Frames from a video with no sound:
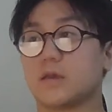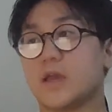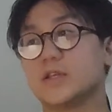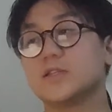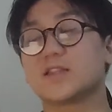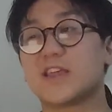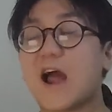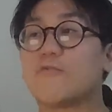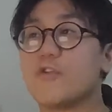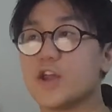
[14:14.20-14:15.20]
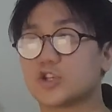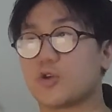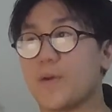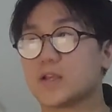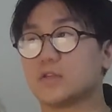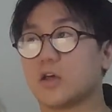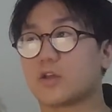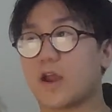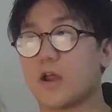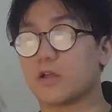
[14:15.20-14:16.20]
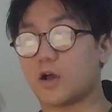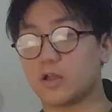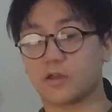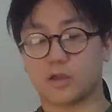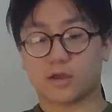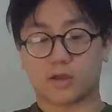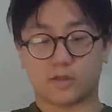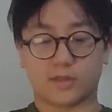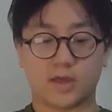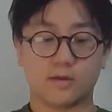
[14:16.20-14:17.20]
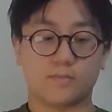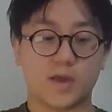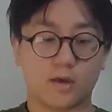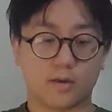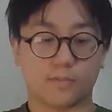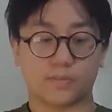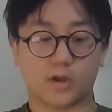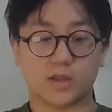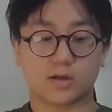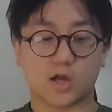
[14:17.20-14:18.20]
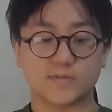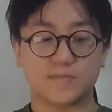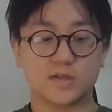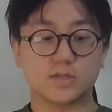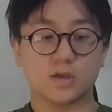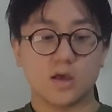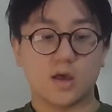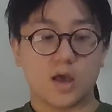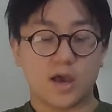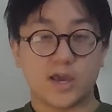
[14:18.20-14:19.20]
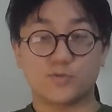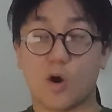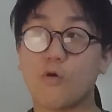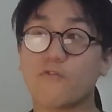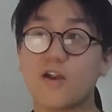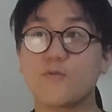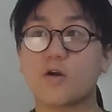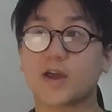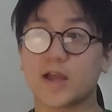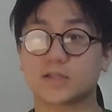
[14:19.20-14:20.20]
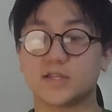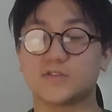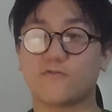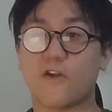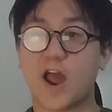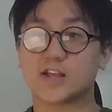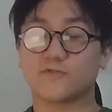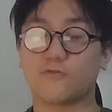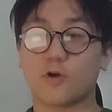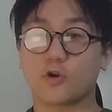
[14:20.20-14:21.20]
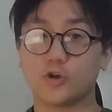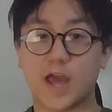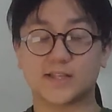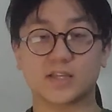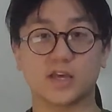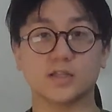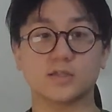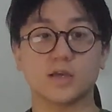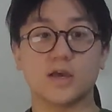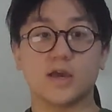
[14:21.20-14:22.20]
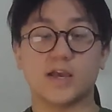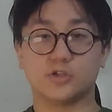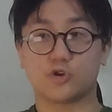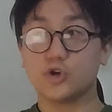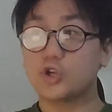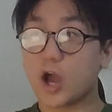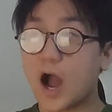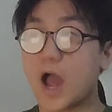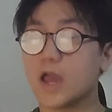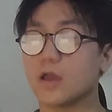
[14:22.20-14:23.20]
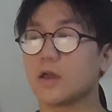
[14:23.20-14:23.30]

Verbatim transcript: he isn't that rich compared to the other other thing, other cast members. He's well, very well connected. He's very, has good etiquette. He's a good guy,